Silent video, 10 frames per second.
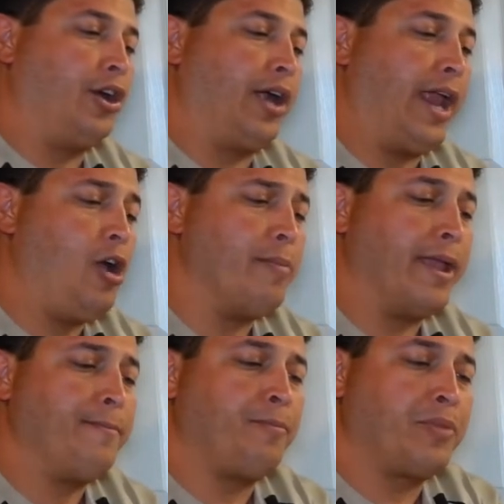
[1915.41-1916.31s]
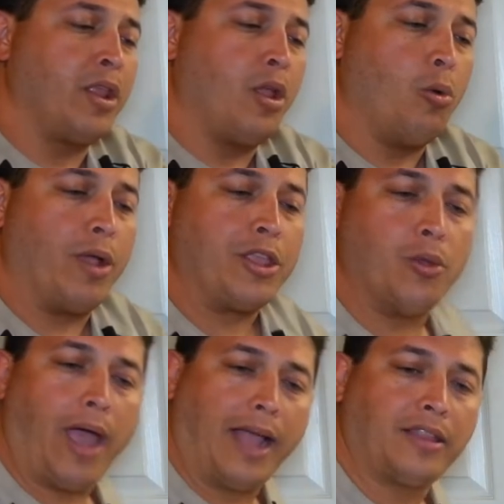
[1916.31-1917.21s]
her helmet, when
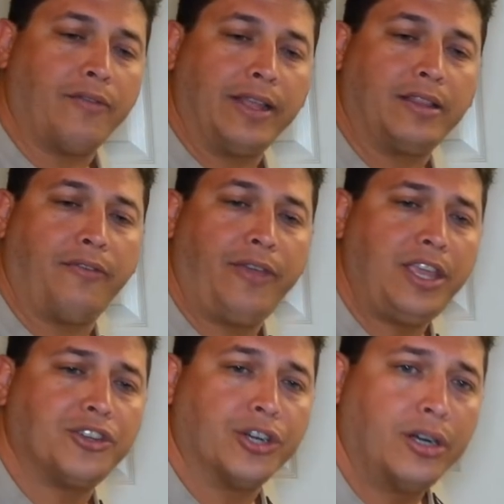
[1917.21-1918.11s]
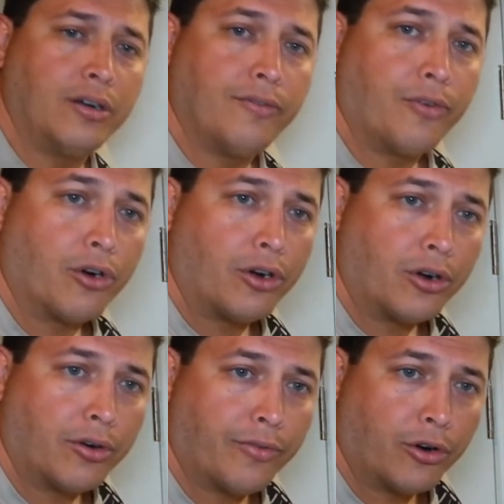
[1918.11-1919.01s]
you activate the feature for
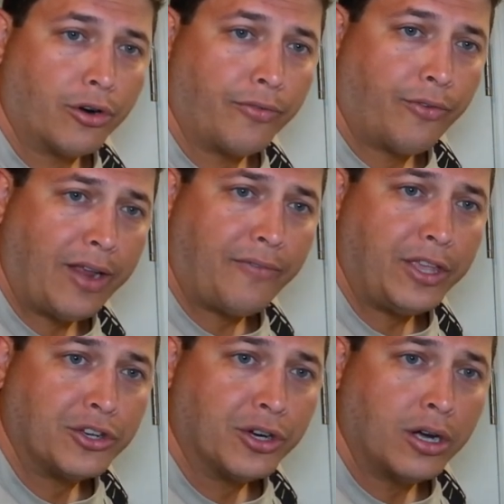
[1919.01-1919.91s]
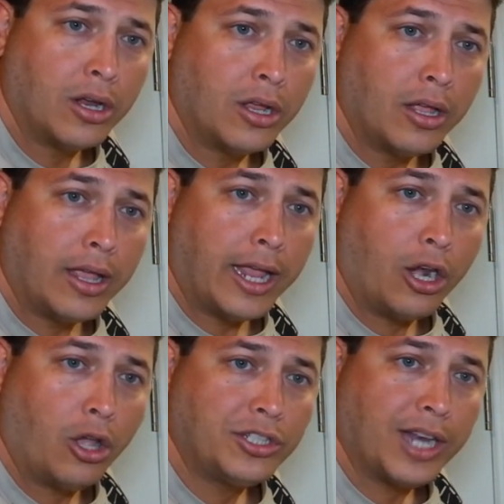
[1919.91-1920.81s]
her fright feature, it
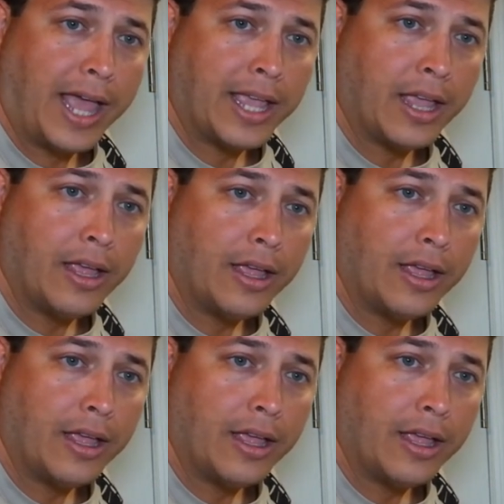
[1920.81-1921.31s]
looks like